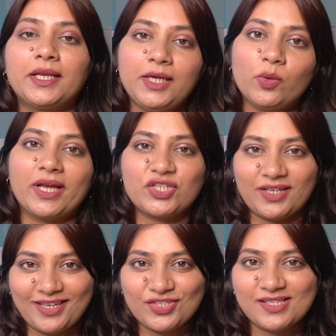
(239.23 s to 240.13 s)
relocation
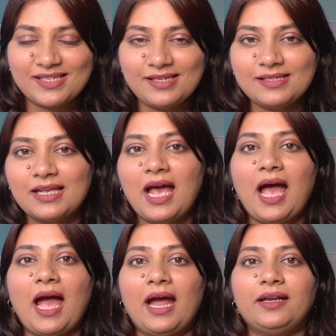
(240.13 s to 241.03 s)
agencies,
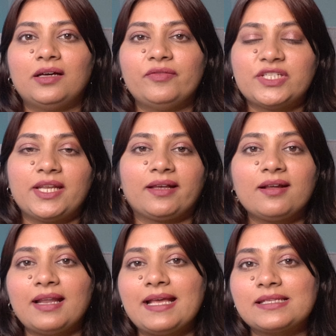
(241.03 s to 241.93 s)
and uh, which are
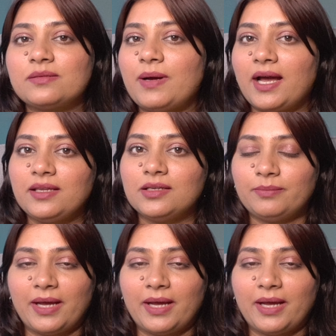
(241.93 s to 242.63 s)
recognized by a